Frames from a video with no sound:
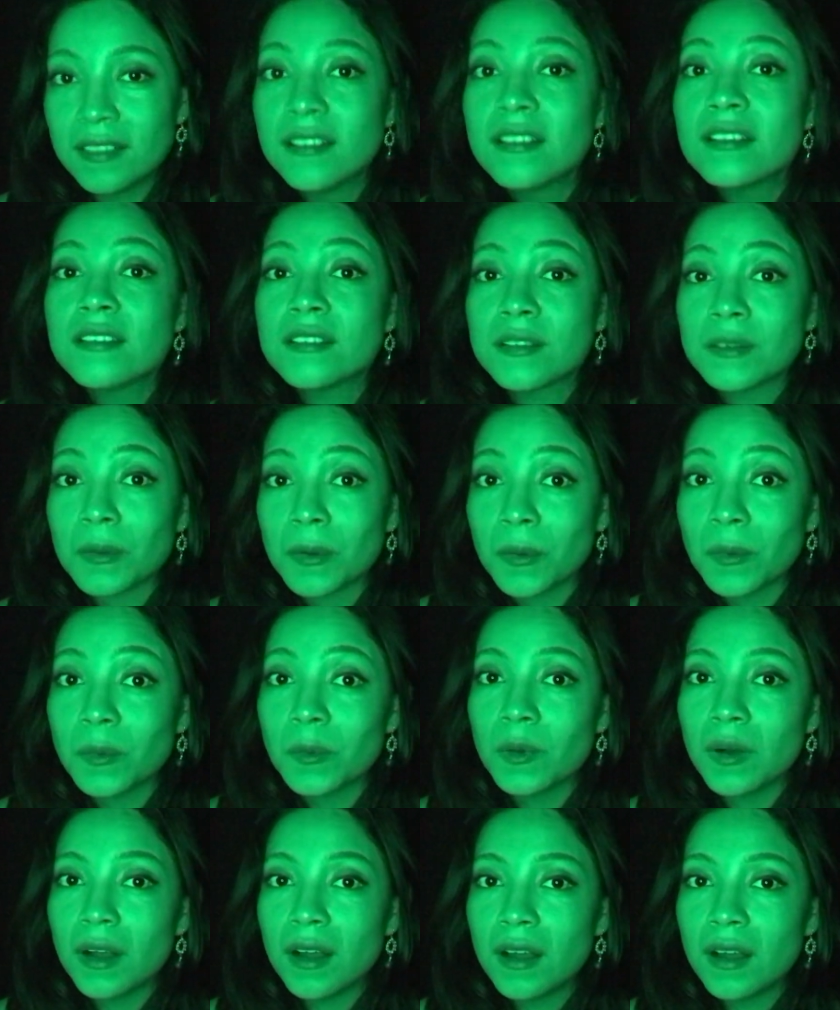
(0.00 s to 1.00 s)
So
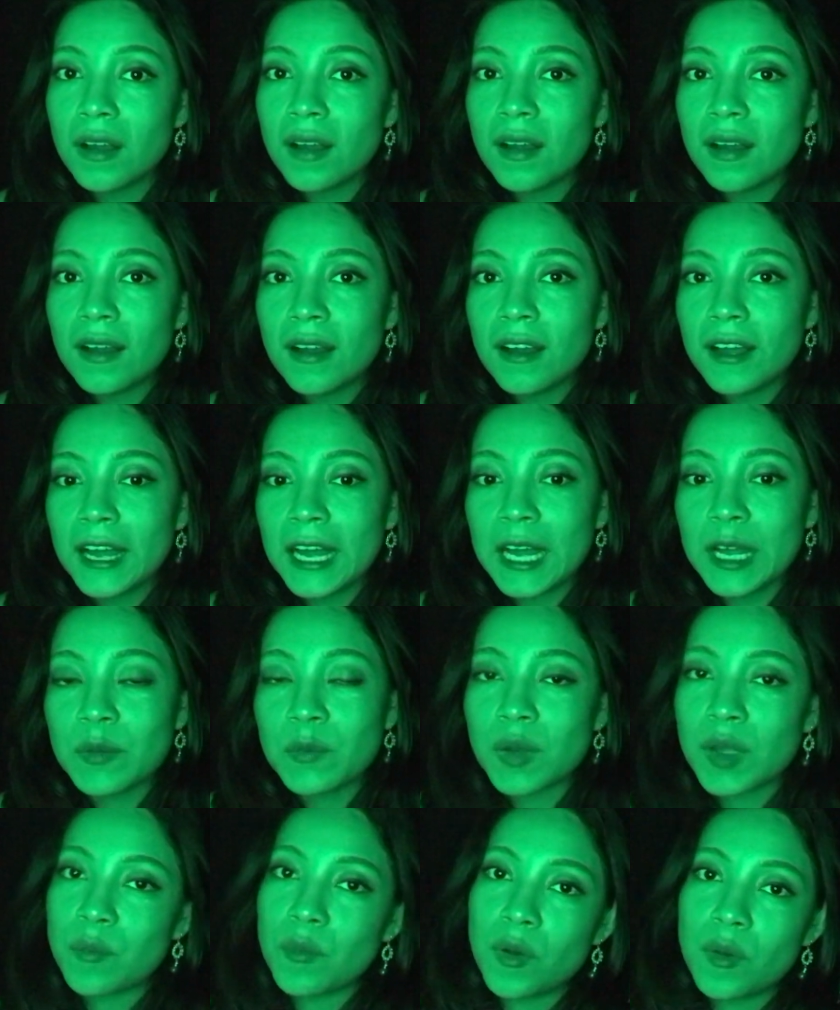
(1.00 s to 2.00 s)

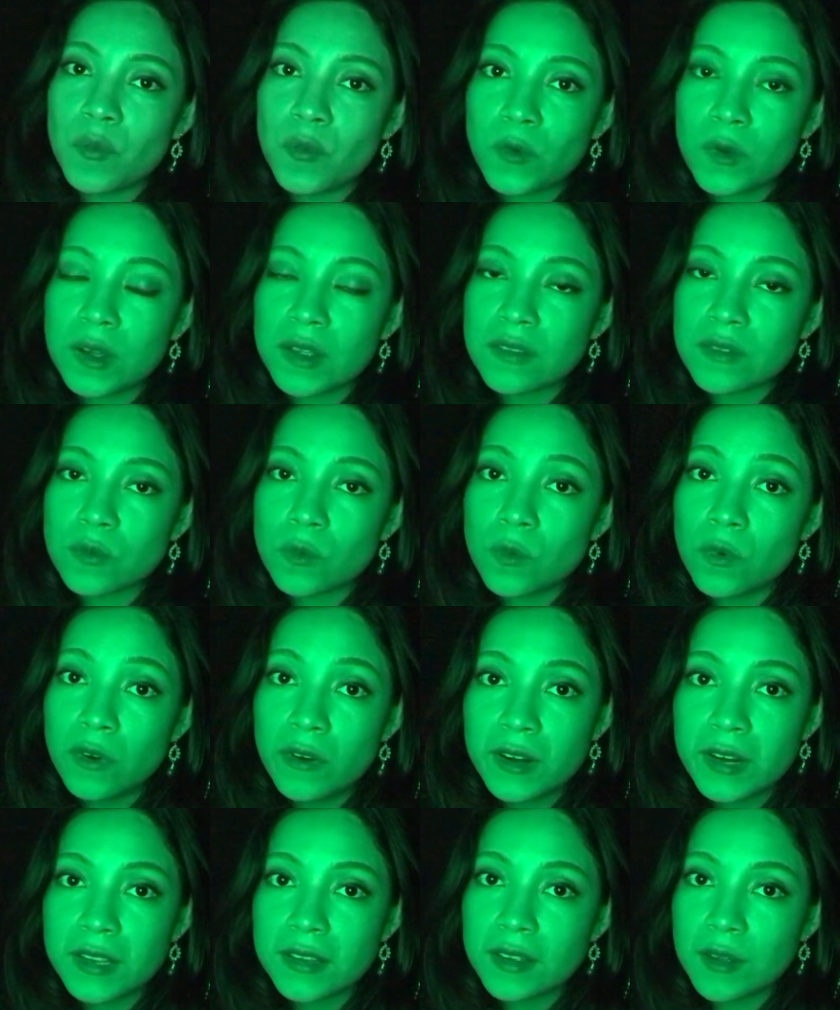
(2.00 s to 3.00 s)
my mom was
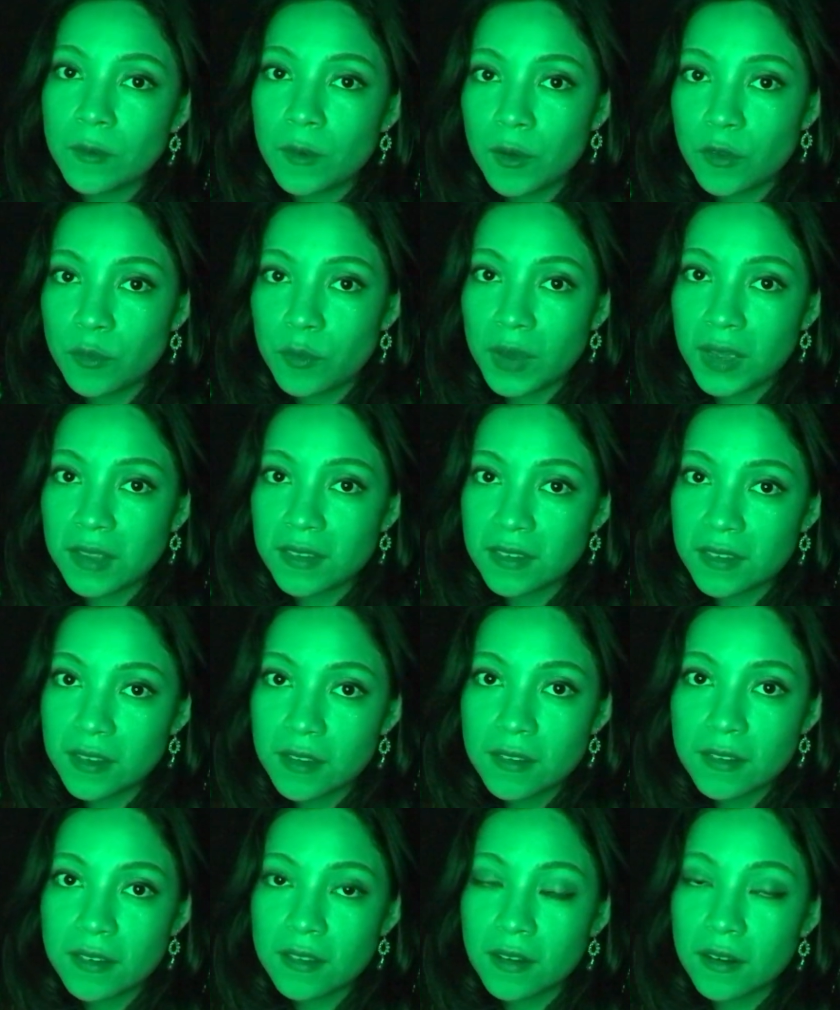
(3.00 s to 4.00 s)
worried about my
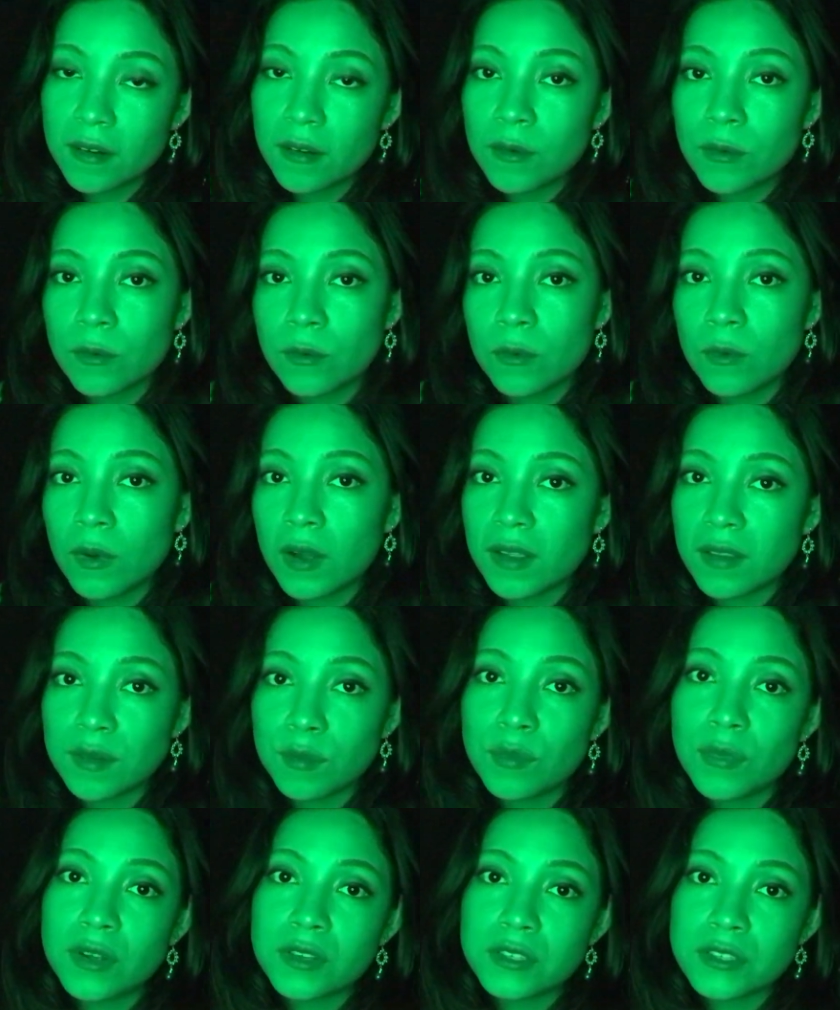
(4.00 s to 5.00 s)
sister, who was
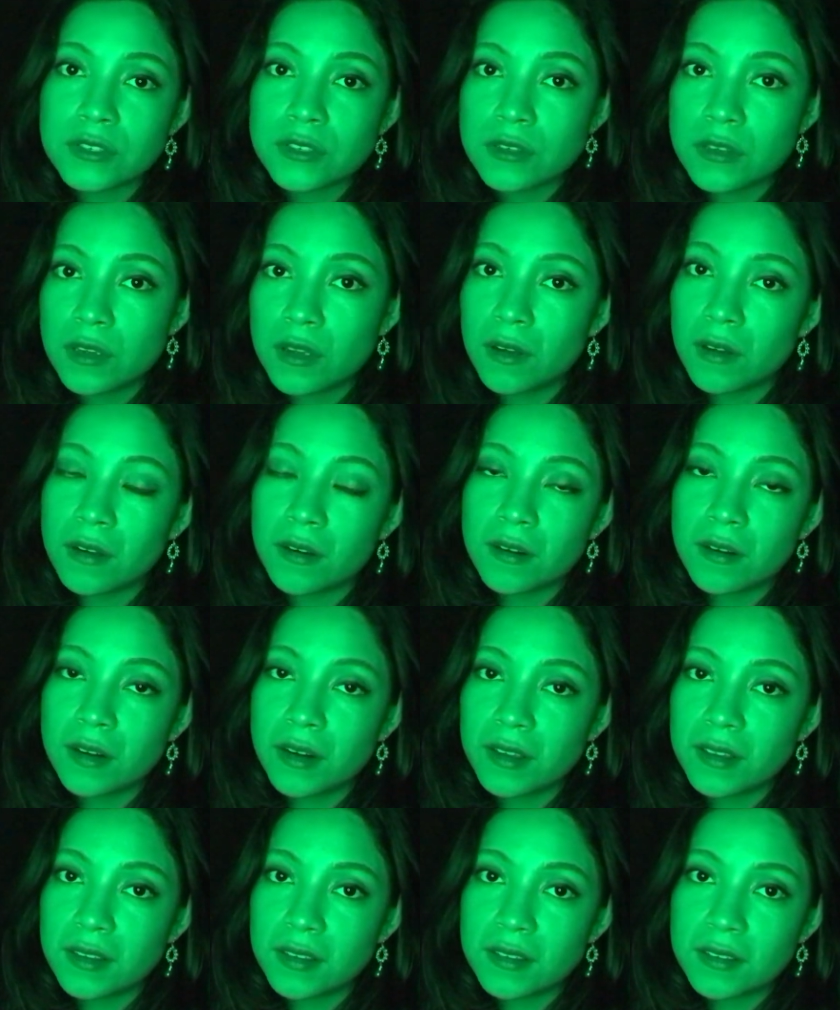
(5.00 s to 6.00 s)
much younger
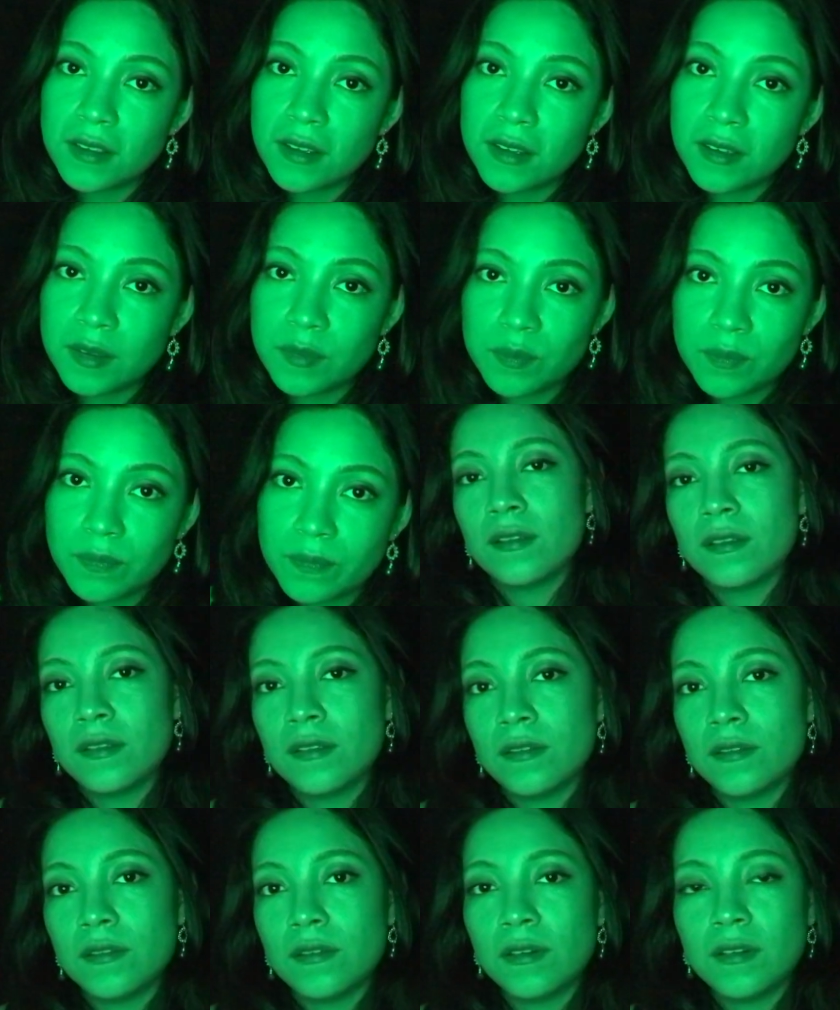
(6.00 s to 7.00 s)
at the time.
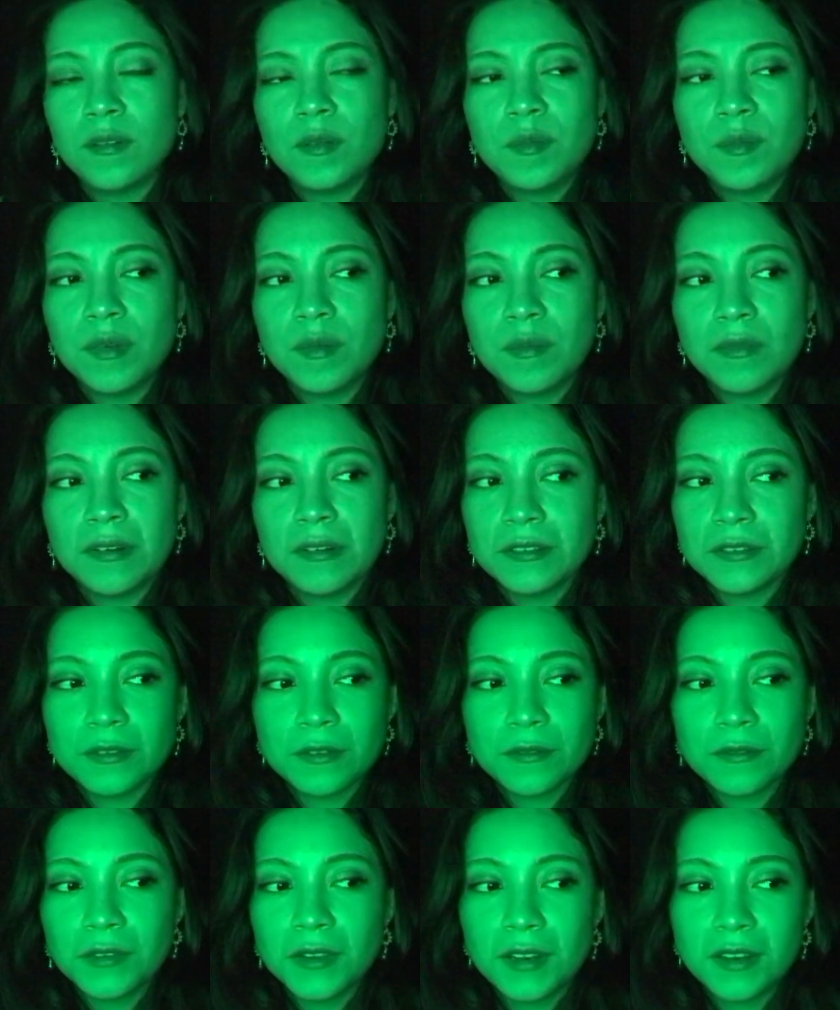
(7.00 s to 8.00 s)
So I remember
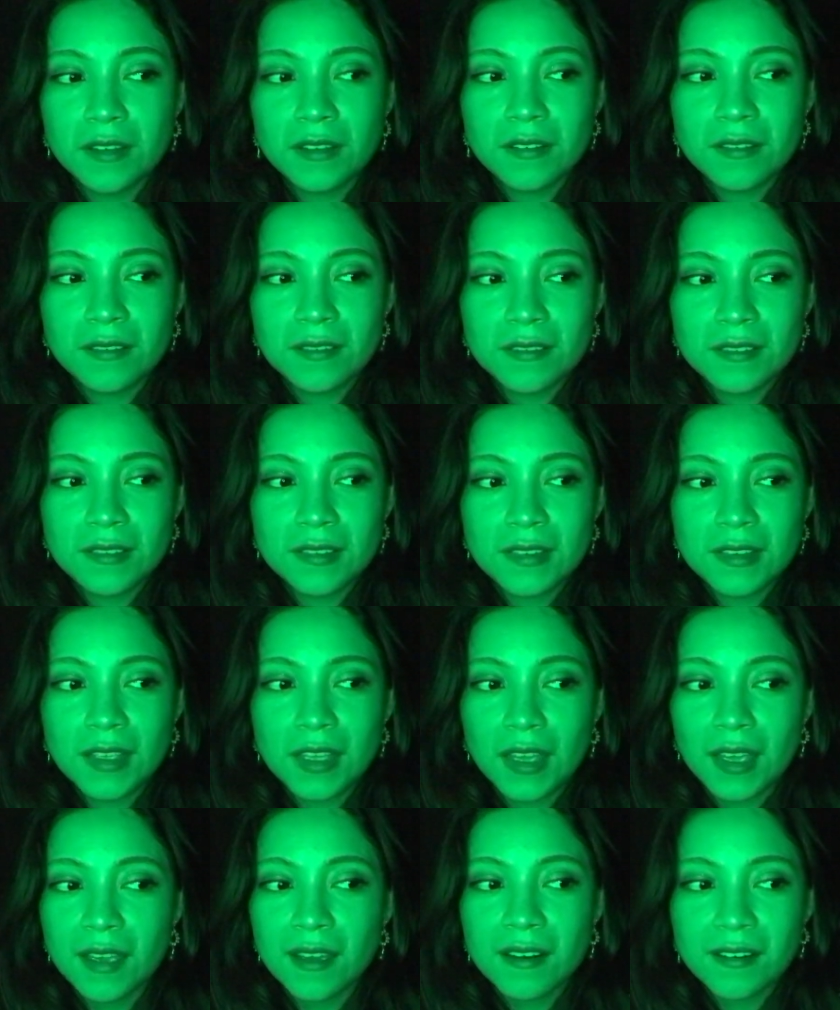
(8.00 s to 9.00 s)
just feeling
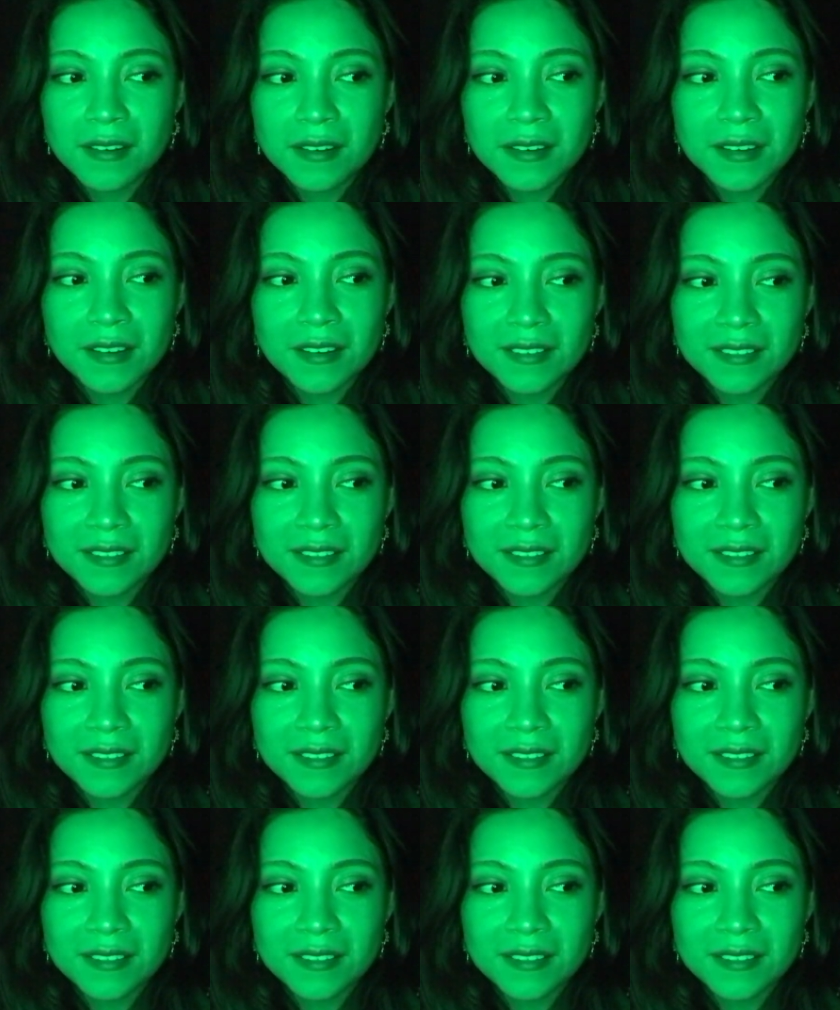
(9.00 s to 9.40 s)
scared.